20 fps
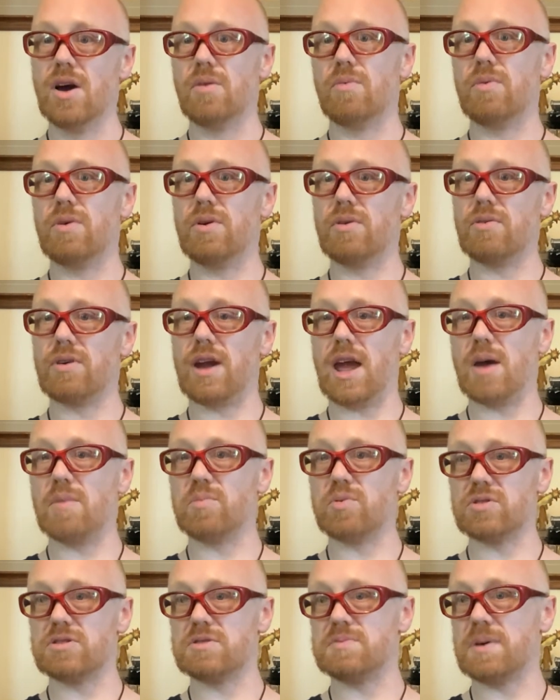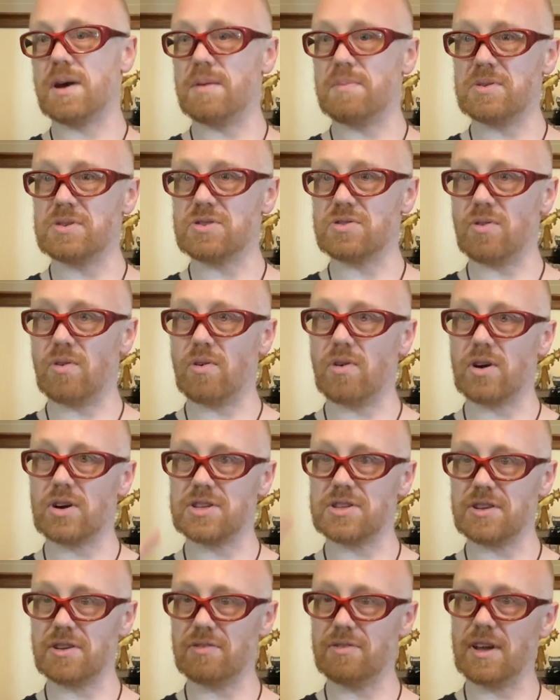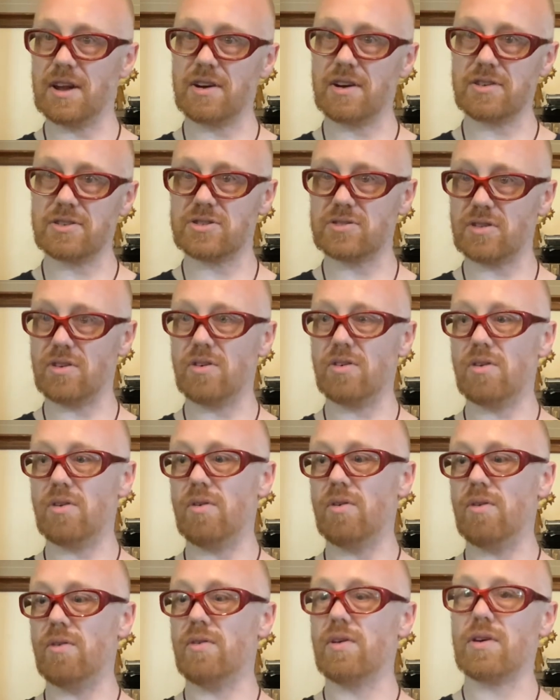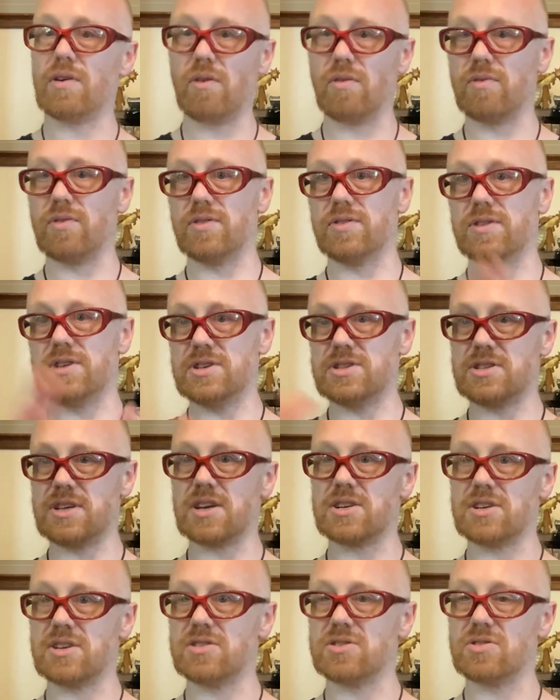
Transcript: we were ambushed by a bunch of orcs, and their lair is like over in this section."